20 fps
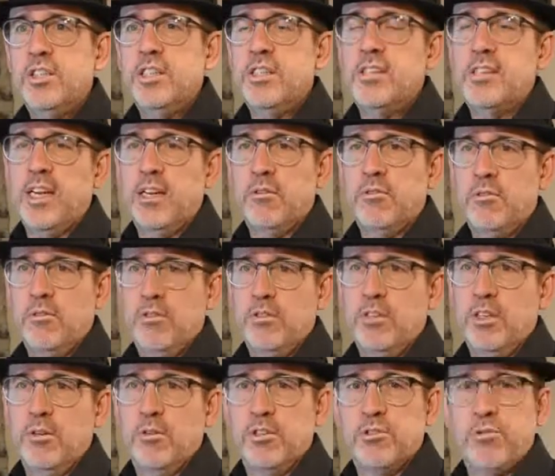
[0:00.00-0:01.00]
centers
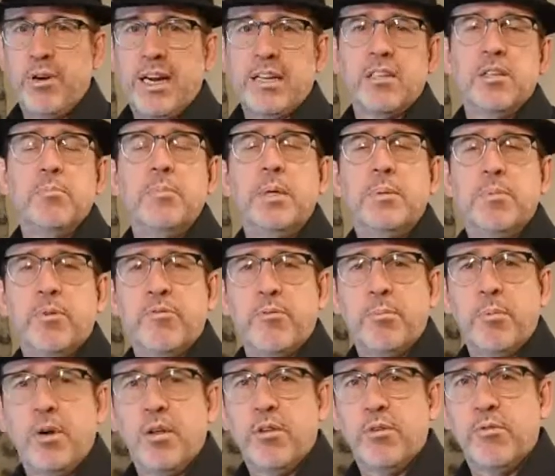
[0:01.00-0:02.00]
that are attracting people from
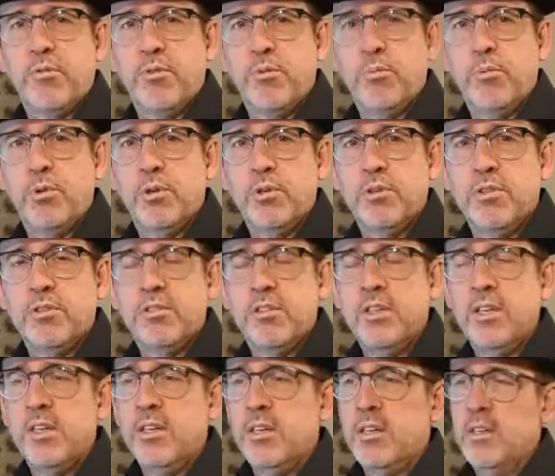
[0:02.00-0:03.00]
all over the world.
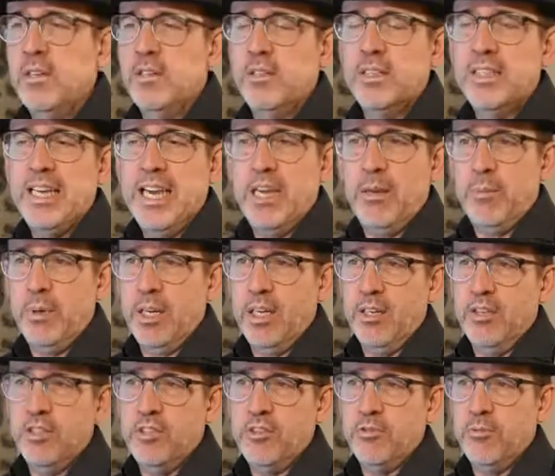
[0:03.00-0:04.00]
The gaming
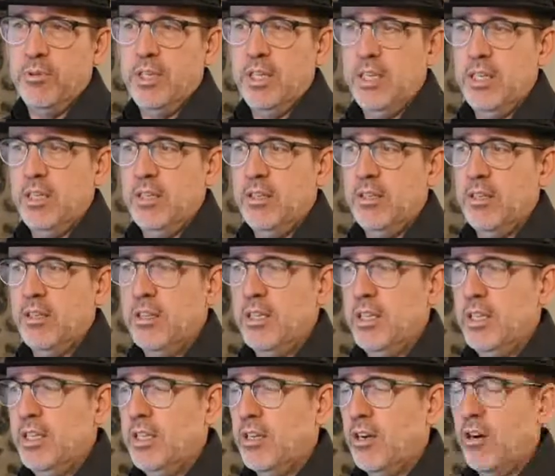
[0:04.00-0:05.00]
industry,
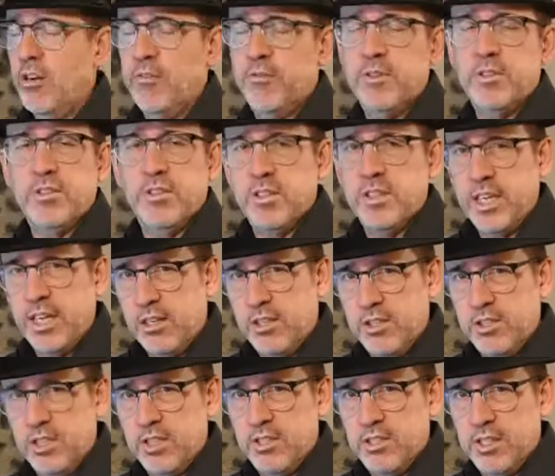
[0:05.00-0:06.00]
the artificial
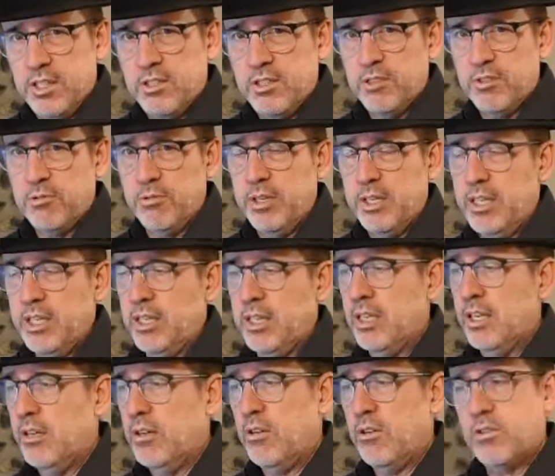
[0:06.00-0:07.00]
intelligence industry,
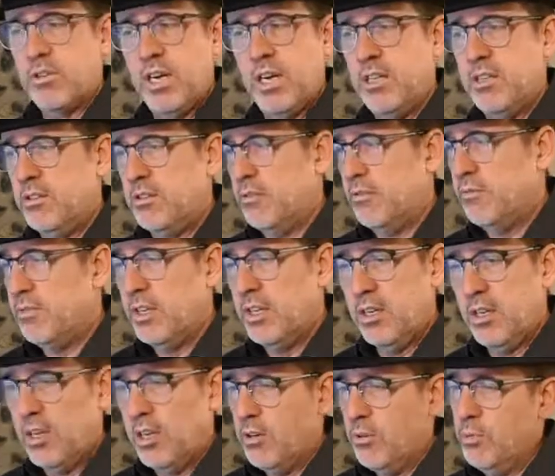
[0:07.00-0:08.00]
and all kinds of
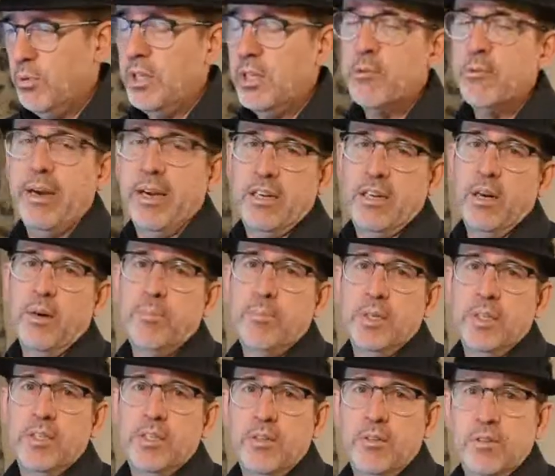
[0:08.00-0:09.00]
really great
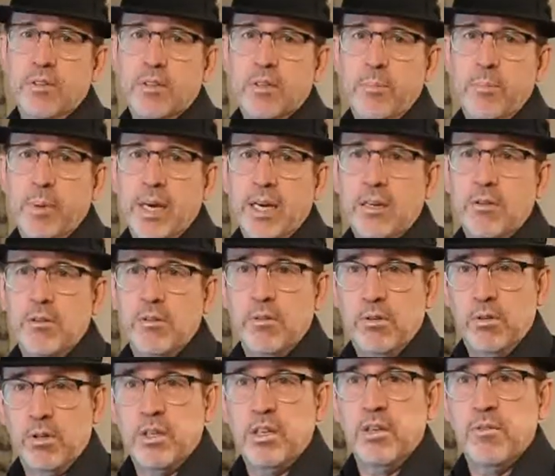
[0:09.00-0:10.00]
companies here in Quebec are
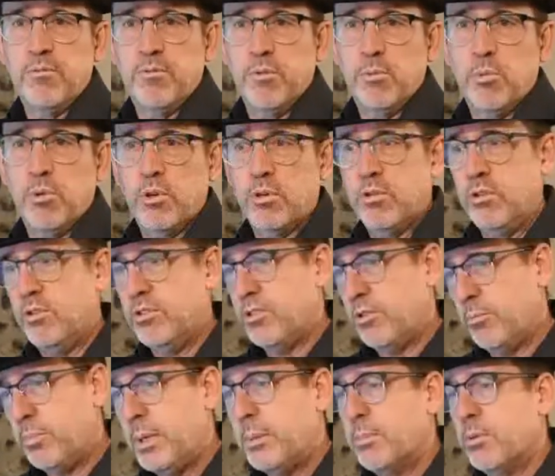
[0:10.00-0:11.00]
looking for workers.
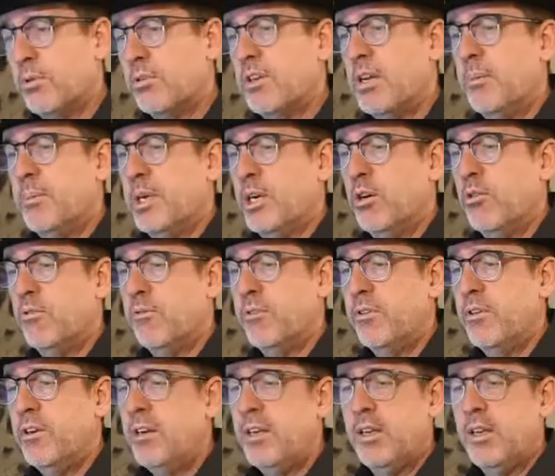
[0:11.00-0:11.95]
So people are coming over.